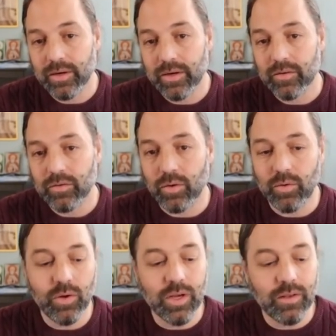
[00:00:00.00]
So
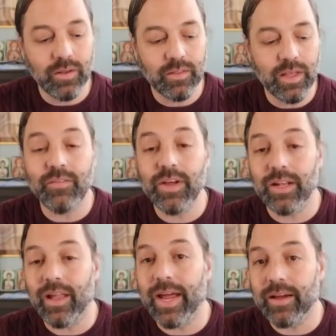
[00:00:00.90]
you can think of it
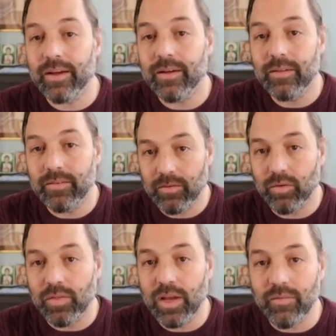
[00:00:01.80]

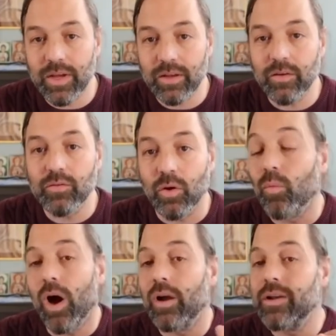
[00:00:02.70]

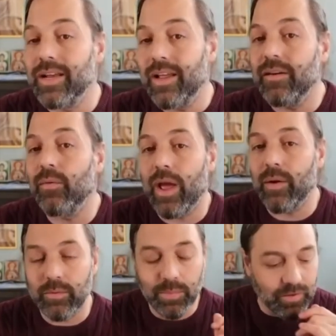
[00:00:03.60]
so an easy way
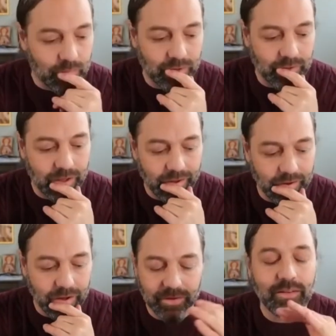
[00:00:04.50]
would be something like,
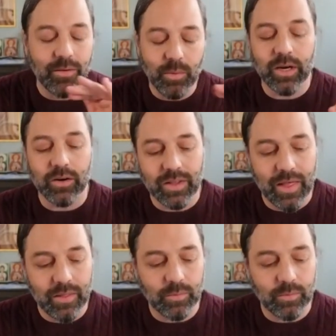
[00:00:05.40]
an easy way to understand it would